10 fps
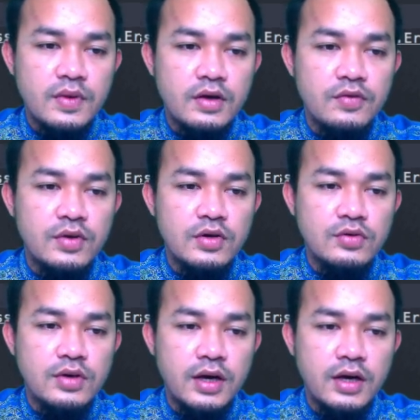If we
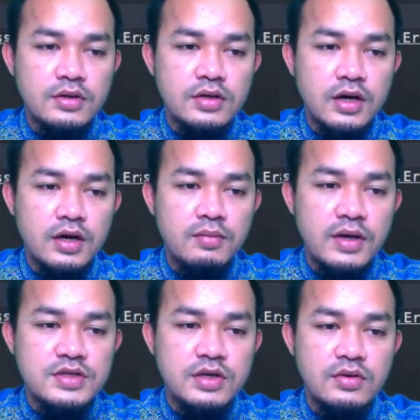look at the
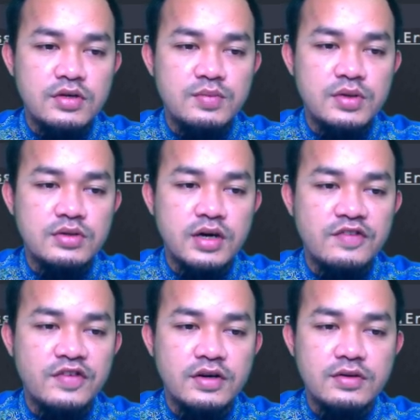MySQLDB
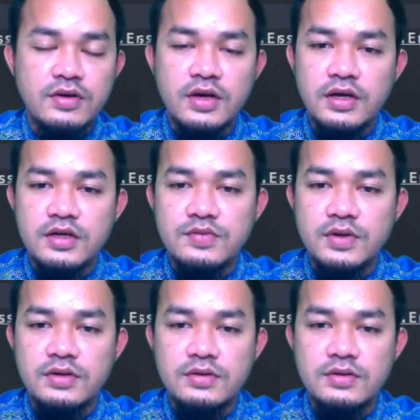driver, okay, this one,